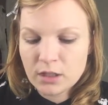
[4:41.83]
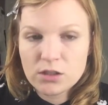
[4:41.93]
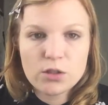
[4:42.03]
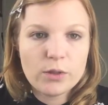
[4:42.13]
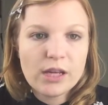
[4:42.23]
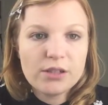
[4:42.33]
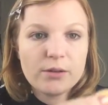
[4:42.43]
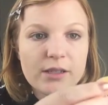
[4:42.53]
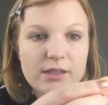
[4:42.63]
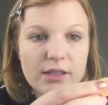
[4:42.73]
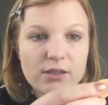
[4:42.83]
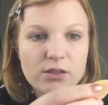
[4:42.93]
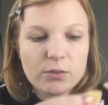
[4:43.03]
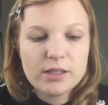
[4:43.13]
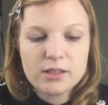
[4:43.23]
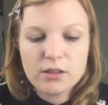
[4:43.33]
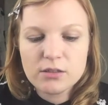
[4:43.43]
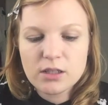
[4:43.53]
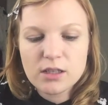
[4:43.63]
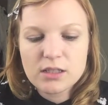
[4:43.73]
So what I do is I just squeeze it
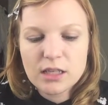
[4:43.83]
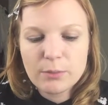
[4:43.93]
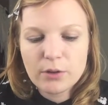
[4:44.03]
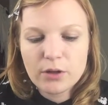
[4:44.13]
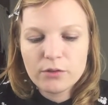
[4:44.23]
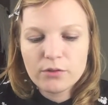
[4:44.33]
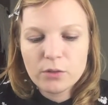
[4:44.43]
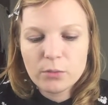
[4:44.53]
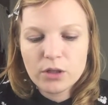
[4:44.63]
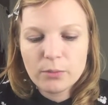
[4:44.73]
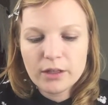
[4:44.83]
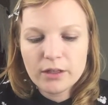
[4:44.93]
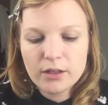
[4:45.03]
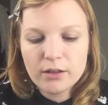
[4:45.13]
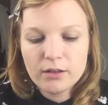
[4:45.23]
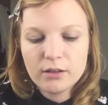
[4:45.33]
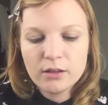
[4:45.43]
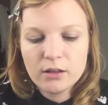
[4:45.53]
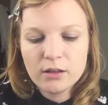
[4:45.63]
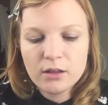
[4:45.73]
onto the tip of the beauty blender,
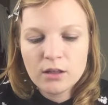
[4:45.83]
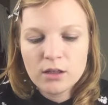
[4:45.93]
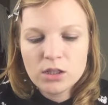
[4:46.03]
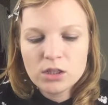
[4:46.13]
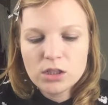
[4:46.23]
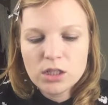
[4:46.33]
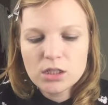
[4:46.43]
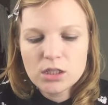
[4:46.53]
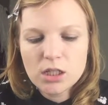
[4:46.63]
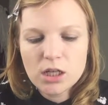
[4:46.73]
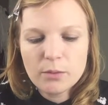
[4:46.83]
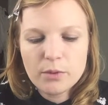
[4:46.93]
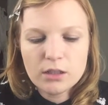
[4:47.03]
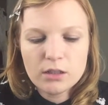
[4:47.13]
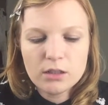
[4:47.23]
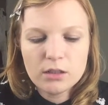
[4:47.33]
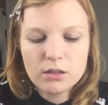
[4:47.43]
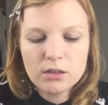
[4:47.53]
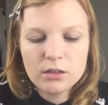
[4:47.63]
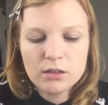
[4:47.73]
just a tiny bit,
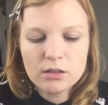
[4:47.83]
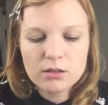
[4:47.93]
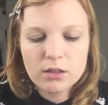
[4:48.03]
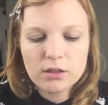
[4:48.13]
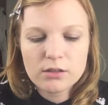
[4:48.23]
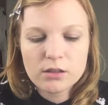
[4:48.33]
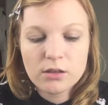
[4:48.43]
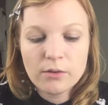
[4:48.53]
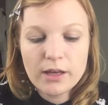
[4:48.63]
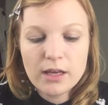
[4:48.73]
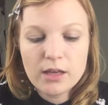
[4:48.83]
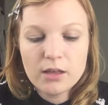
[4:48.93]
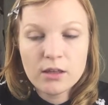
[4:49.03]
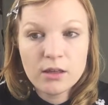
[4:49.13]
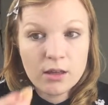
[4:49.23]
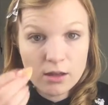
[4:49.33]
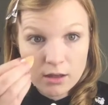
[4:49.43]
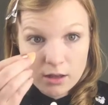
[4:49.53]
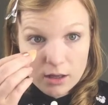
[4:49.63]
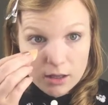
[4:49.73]
because a lot goes a long way,
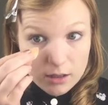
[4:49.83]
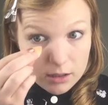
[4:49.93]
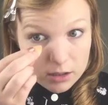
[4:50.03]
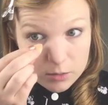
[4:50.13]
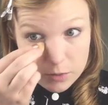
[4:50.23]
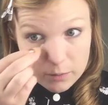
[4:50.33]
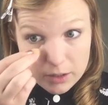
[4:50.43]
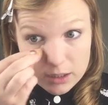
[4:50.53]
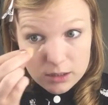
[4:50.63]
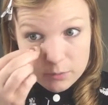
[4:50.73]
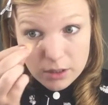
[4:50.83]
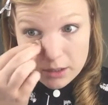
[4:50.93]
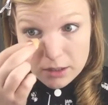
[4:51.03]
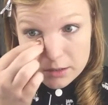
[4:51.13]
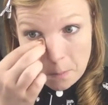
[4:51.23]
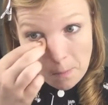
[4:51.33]
and then just pop that under my eyes.